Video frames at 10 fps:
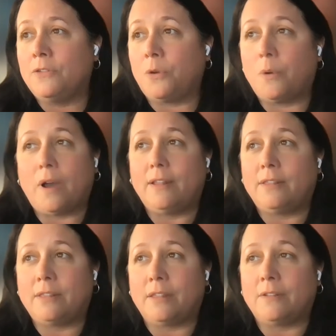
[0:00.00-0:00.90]
So
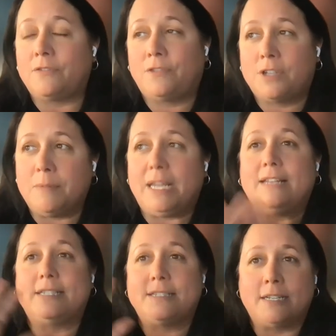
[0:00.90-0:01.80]
to
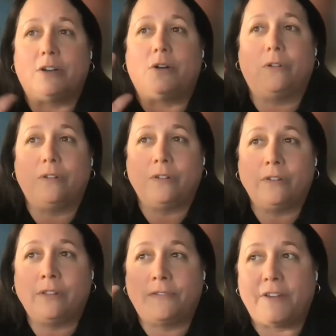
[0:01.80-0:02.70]
me, still,
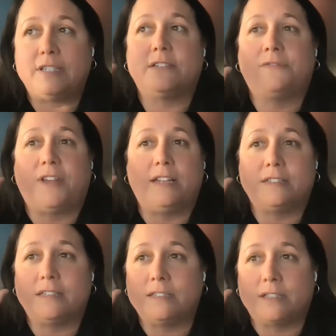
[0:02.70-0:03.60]
the
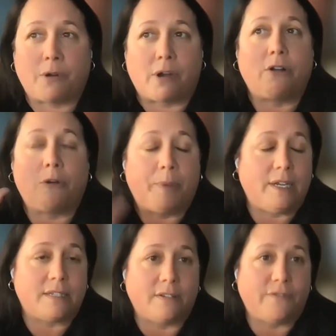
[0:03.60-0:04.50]
face-to-face is the critical
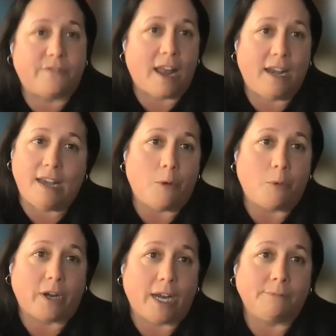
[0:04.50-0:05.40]
piece of any
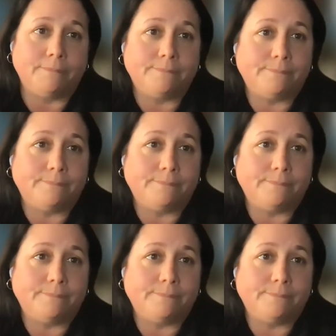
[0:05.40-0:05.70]
networking.